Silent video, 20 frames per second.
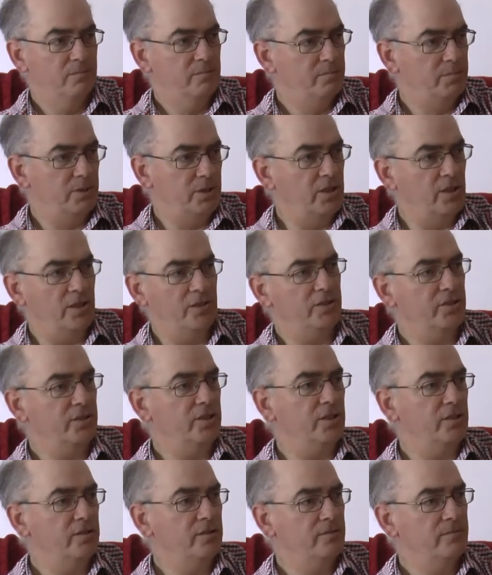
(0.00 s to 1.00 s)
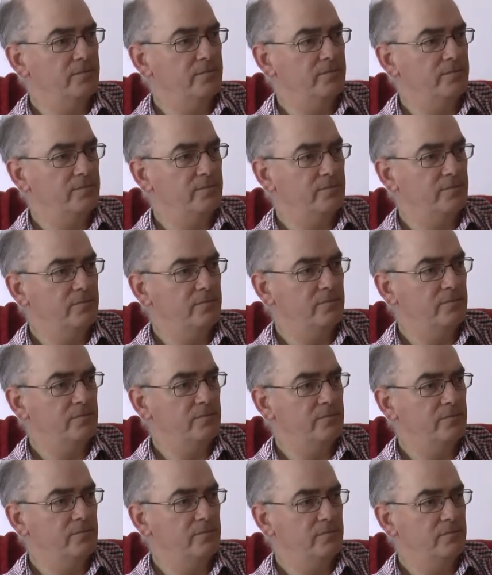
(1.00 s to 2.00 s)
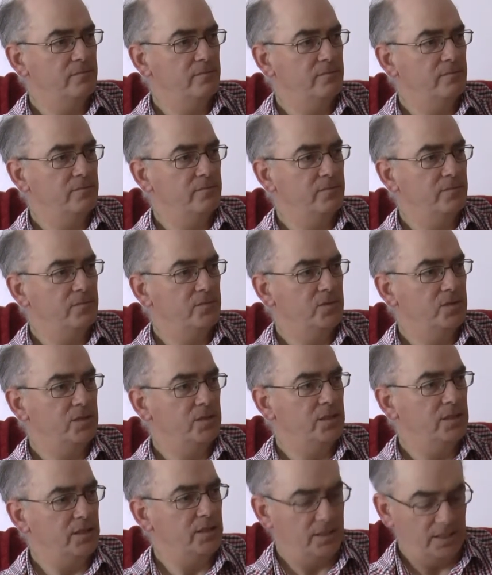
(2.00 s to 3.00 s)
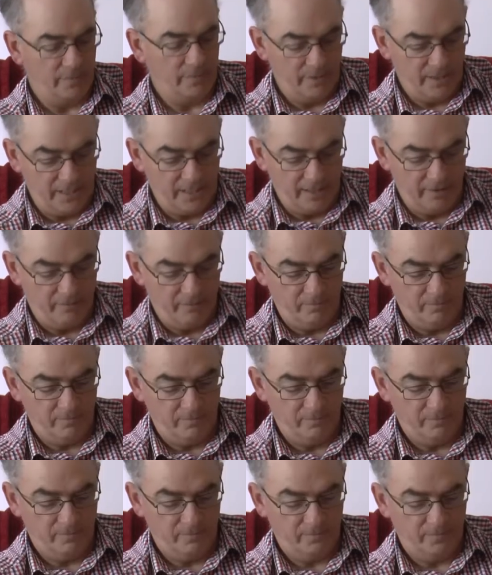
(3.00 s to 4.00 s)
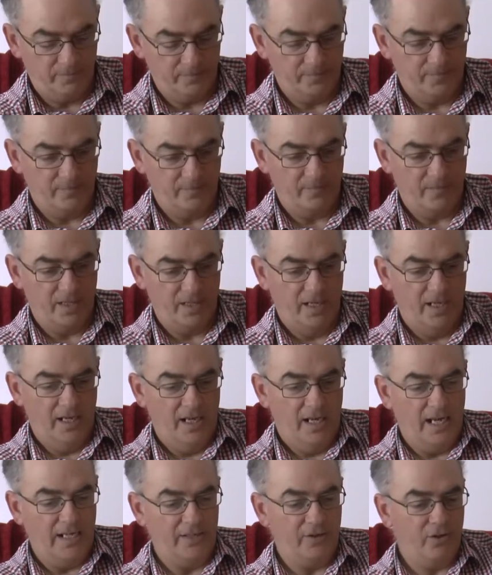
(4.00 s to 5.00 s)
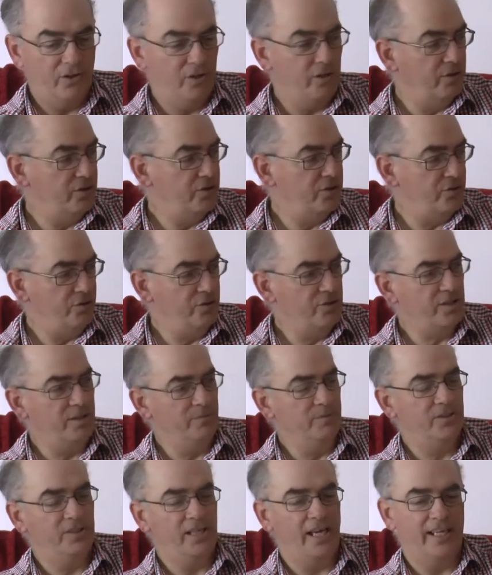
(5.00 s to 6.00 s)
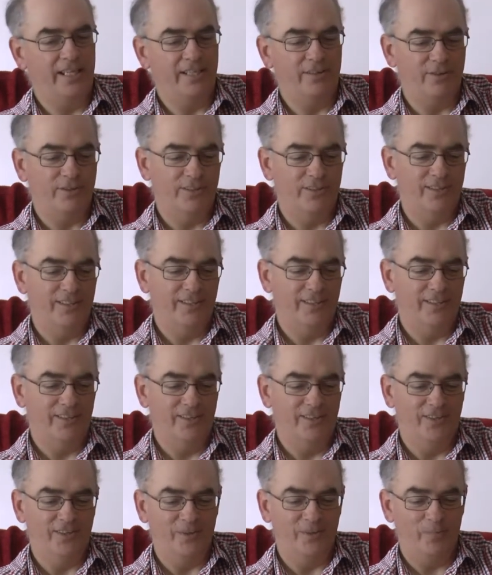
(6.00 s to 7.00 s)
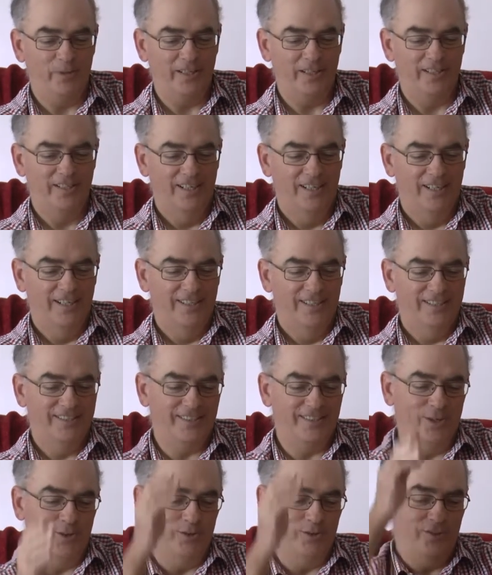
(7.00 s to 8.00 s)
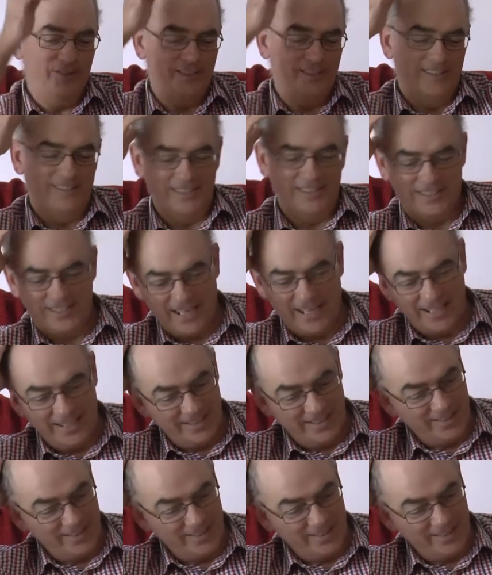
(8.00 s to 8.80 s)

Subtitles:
But God has gone. And he's coming down. And you can go to Jerusalem today and you can look at the big stones, the scale of